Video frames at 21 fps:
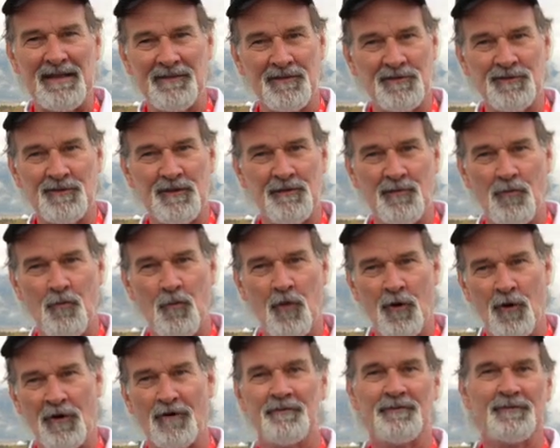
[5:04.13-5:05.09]
in the Civil
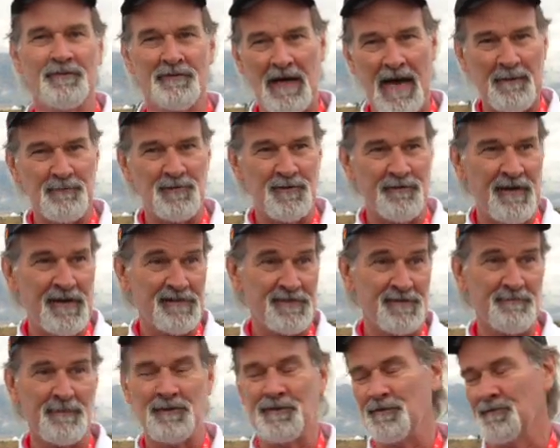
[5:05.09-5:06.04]
War,
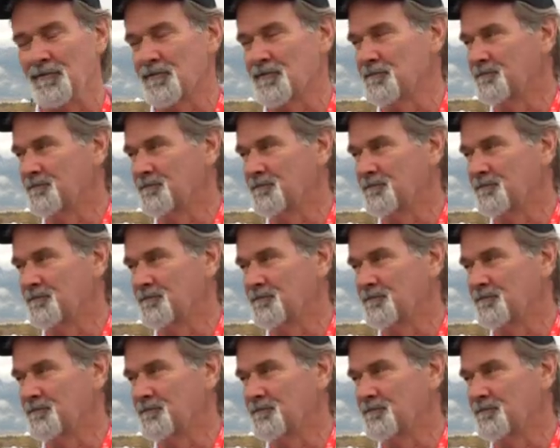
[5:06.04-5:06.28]
observation balloons.